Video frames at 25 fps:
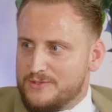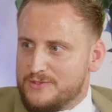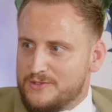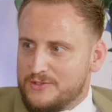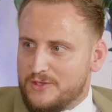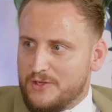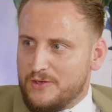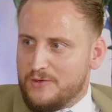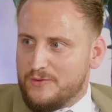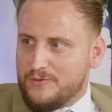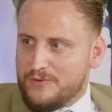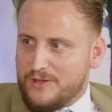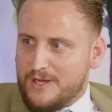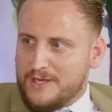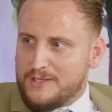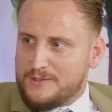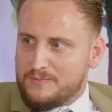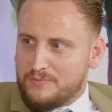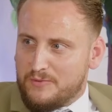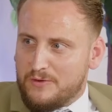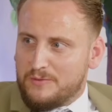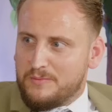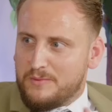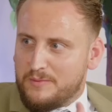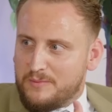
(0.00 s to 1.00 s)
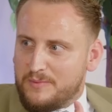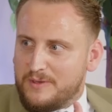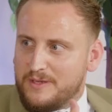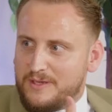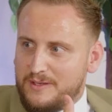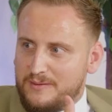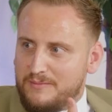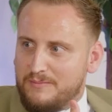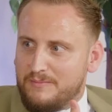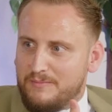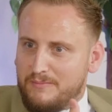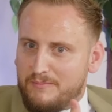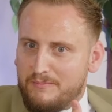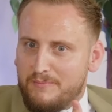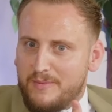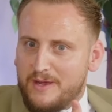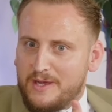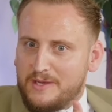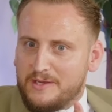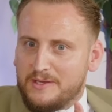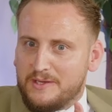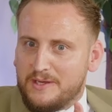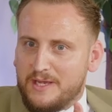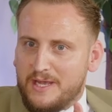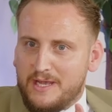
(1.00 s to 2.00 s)
Yeah. So that's probably
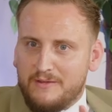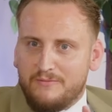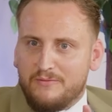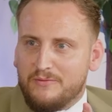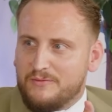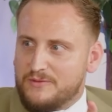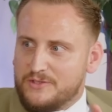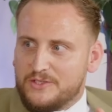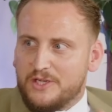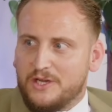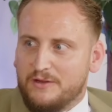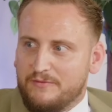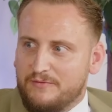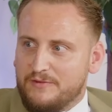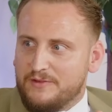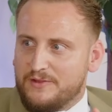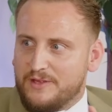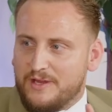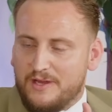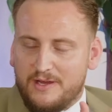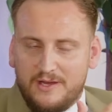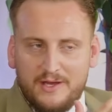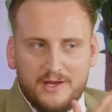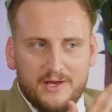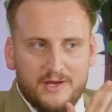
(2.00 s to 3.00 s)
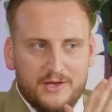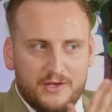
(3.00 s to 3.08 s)
made it even tougher that